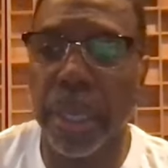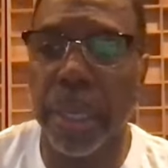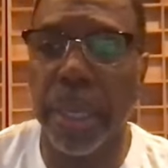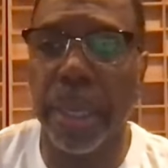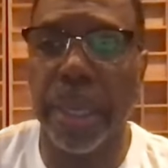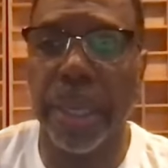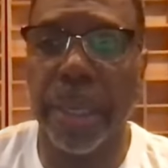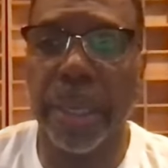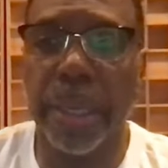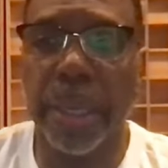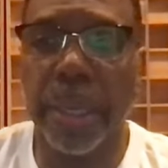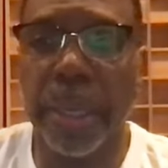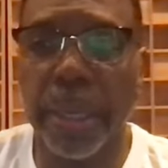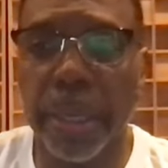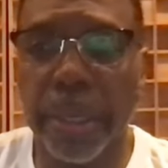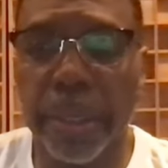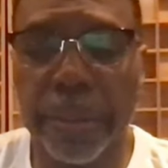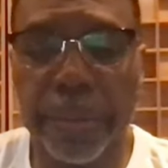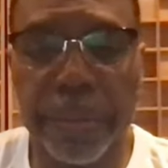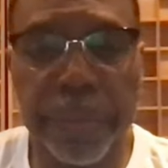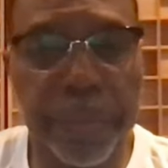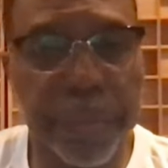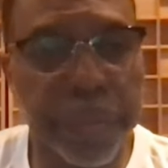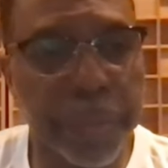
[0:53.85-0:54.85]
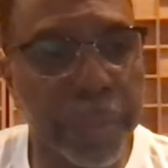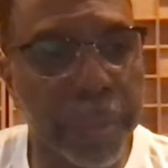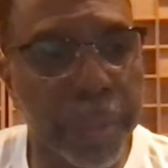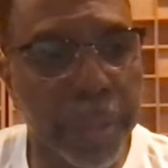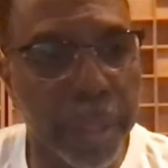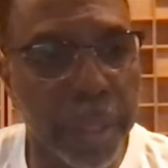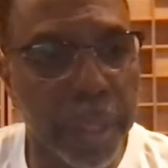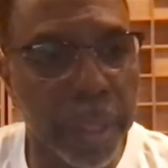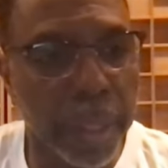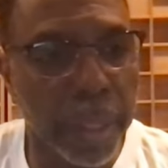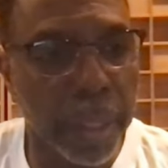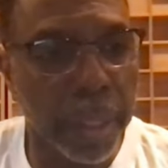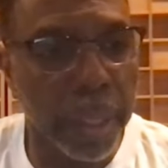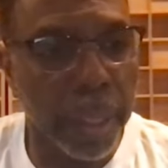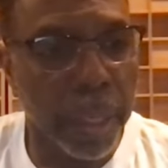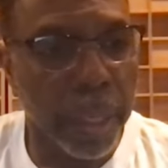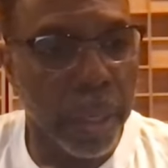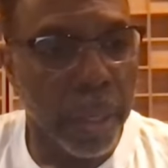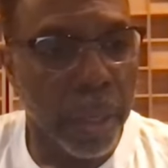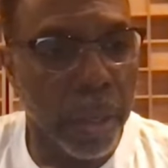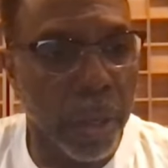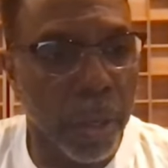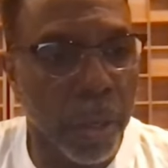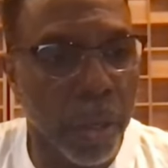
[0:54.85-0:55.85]
And uh
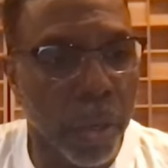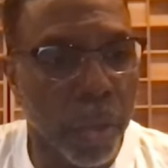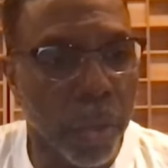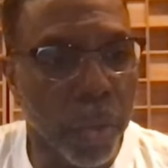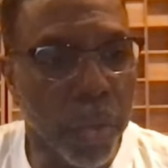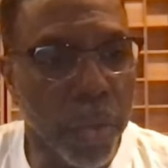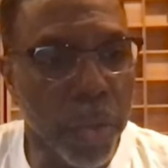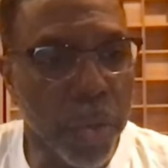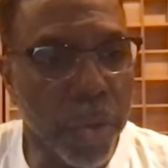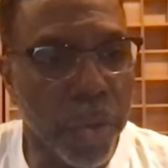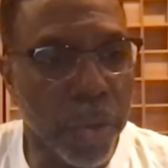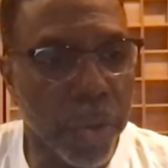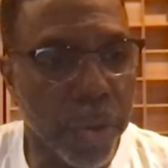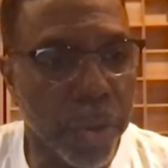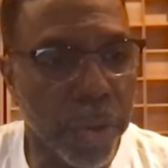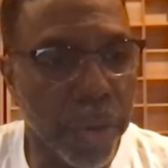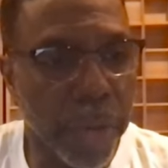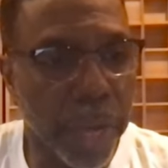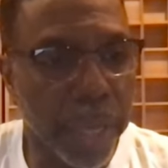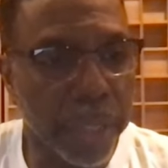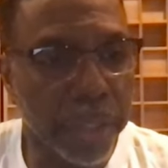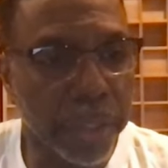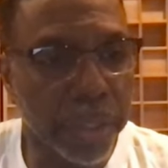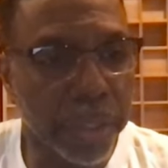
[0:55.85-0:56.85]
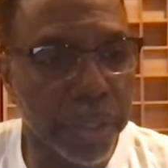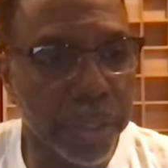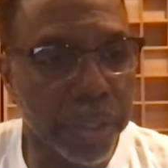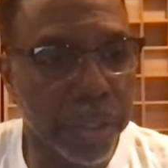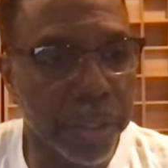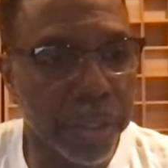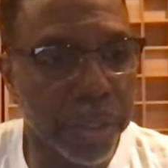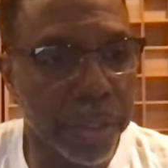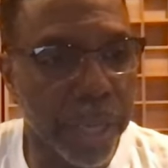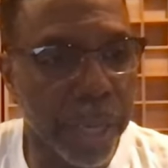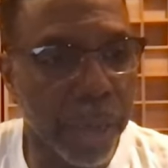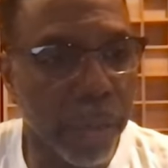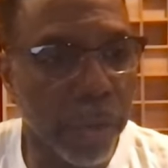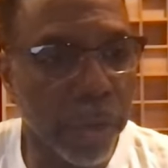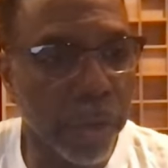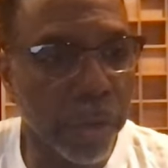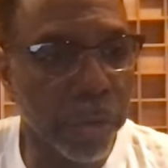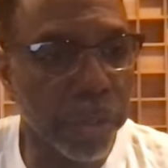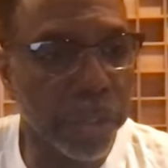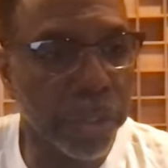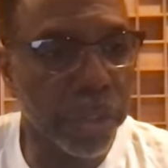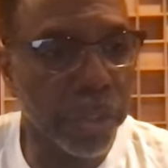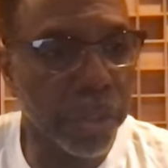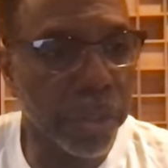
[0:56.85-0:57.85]
woo, I just I
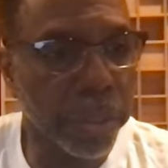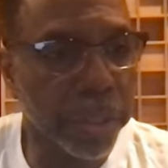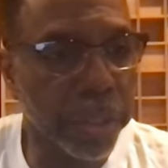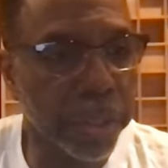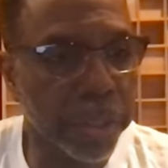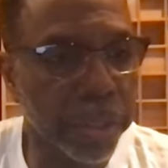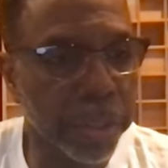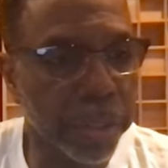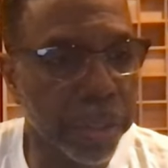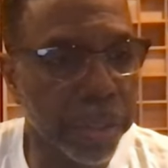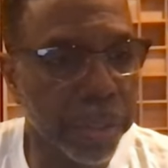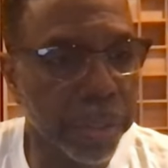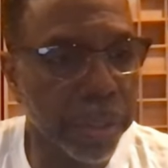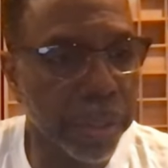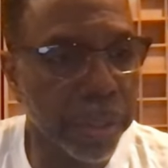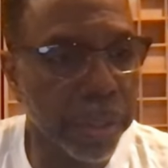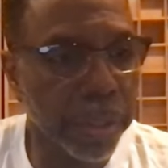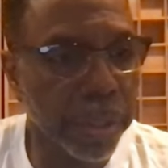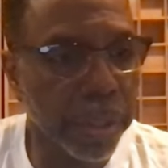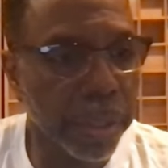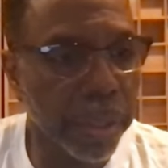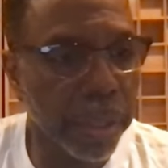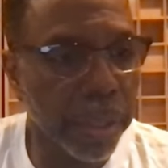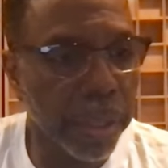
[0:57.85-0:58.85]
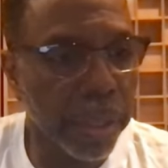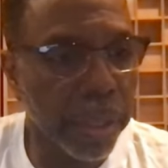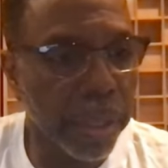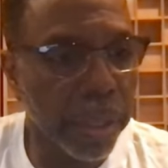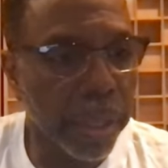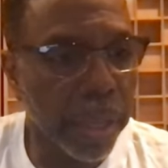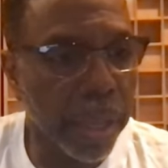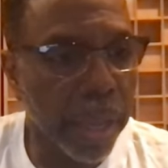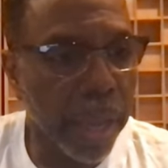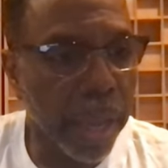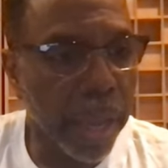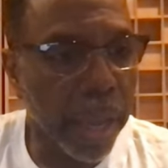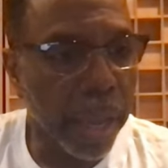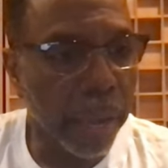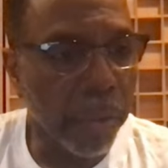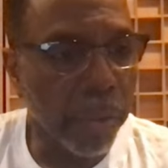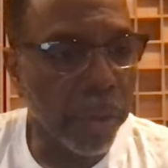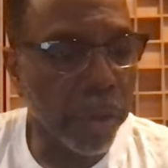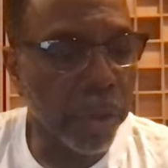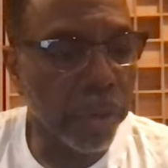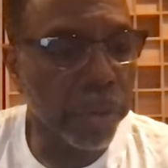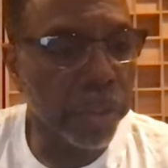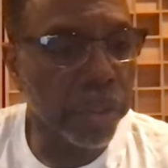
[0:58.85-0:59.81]
want to rejoice. I want to